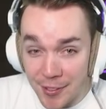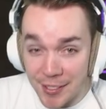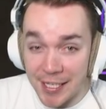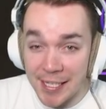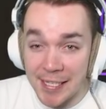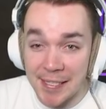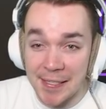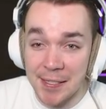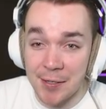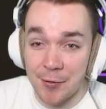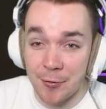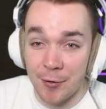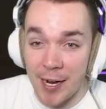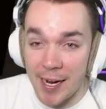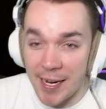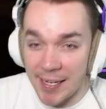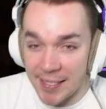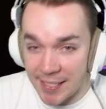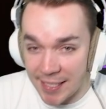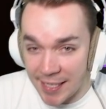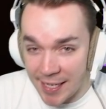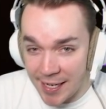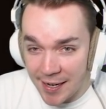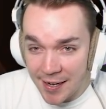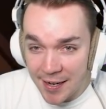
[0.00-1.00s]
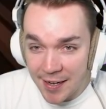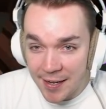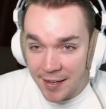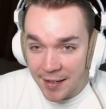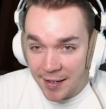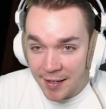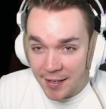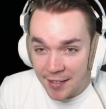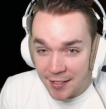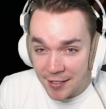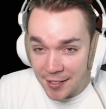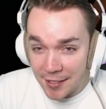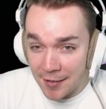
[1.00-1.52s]
she's crazy.
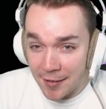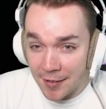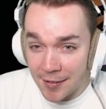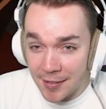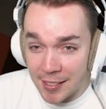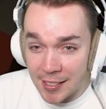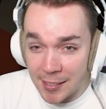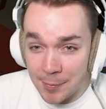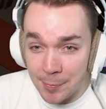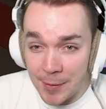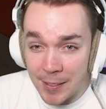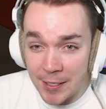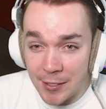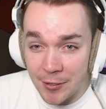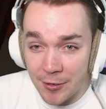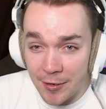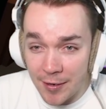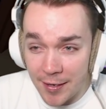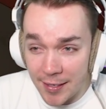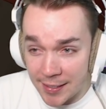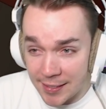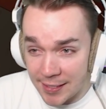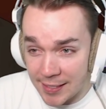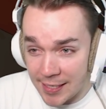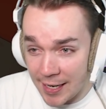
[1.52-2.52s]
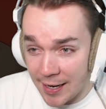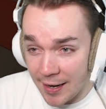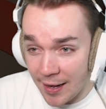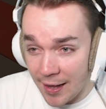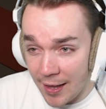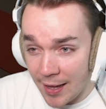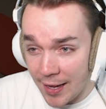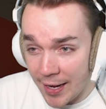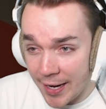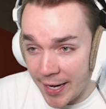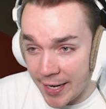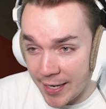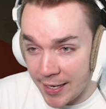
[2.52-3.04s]
She could just be trying to say
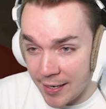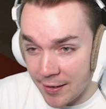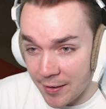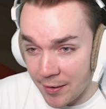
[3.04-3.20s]
hi, you